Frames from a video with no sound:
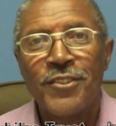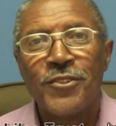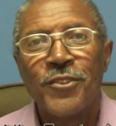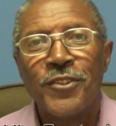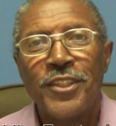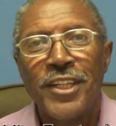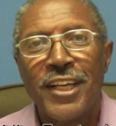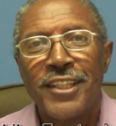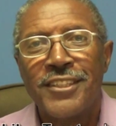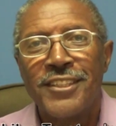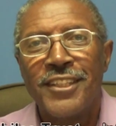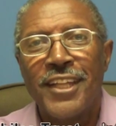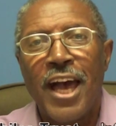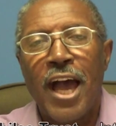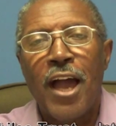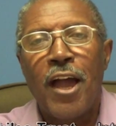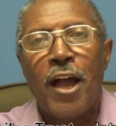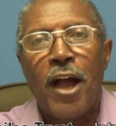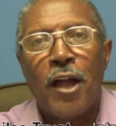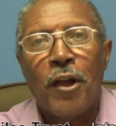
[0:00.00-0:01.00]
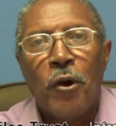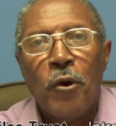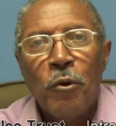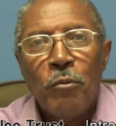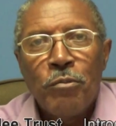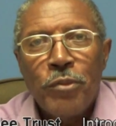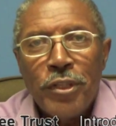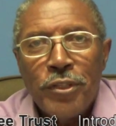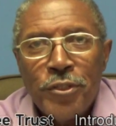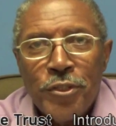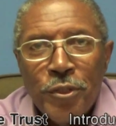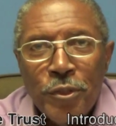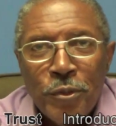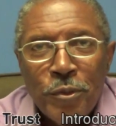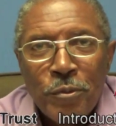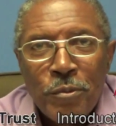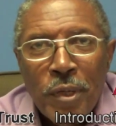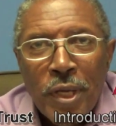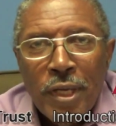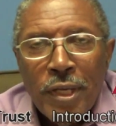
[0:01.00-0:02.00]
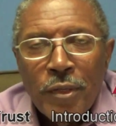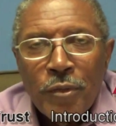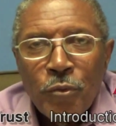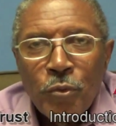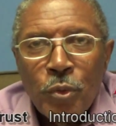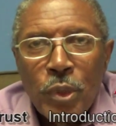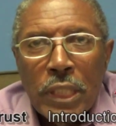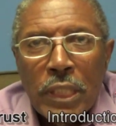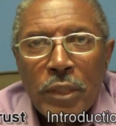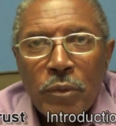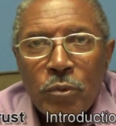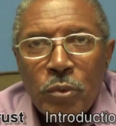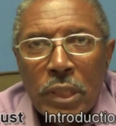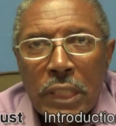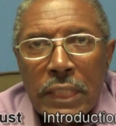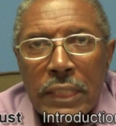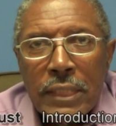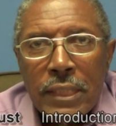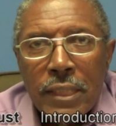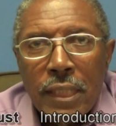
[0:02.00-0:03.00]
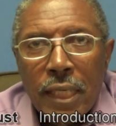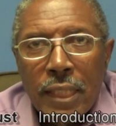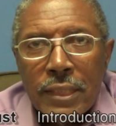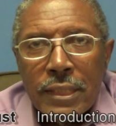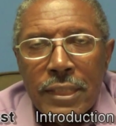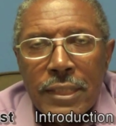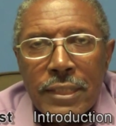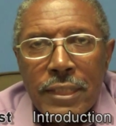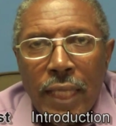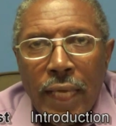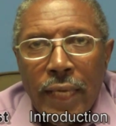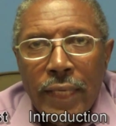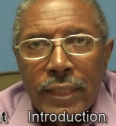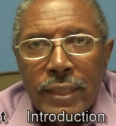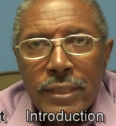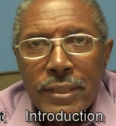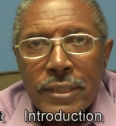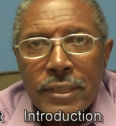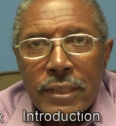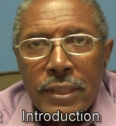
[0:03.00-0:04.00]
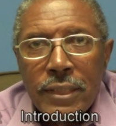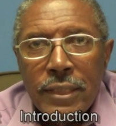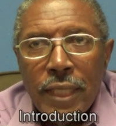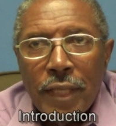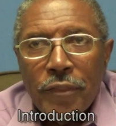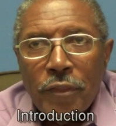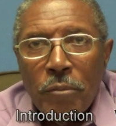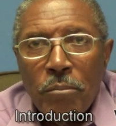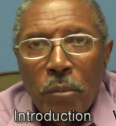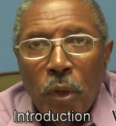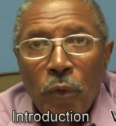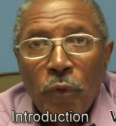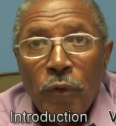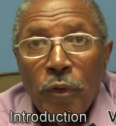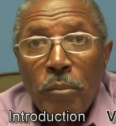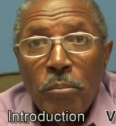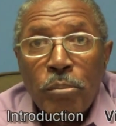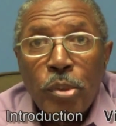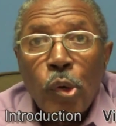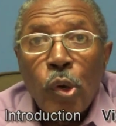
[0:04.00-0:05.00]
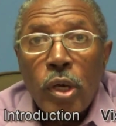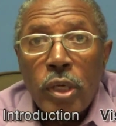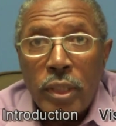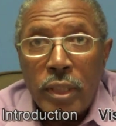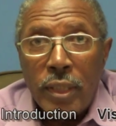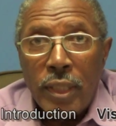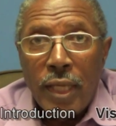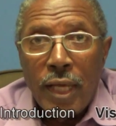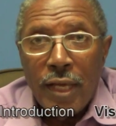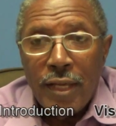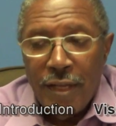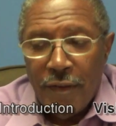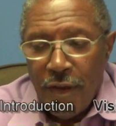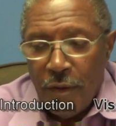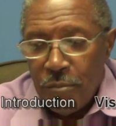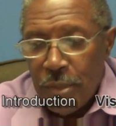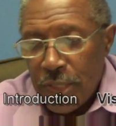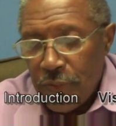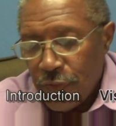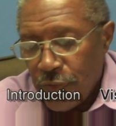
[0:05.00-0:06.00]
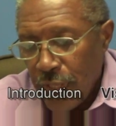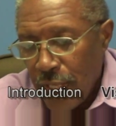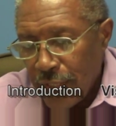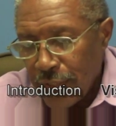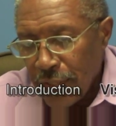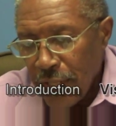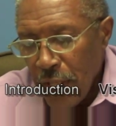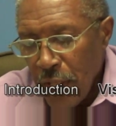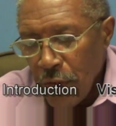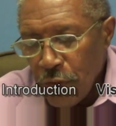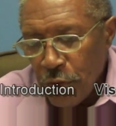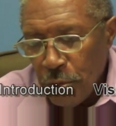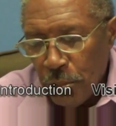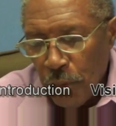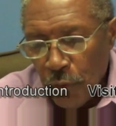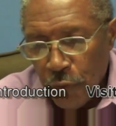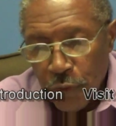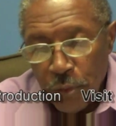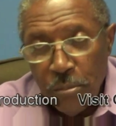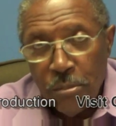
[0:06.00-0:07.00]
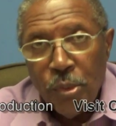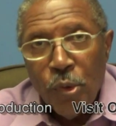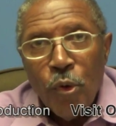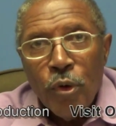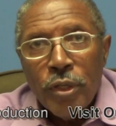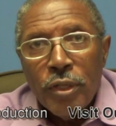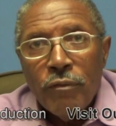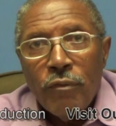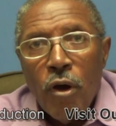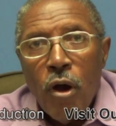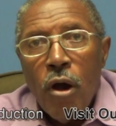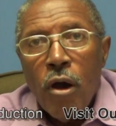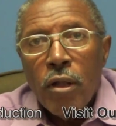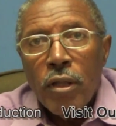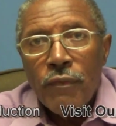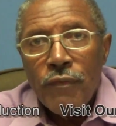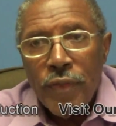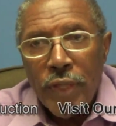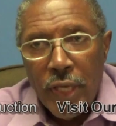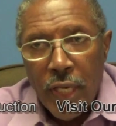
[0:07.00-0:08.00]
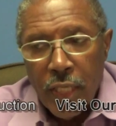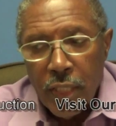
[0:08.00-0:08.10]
introduction. I hope that you really understand and see that the most important, I've been saying the most important of all of the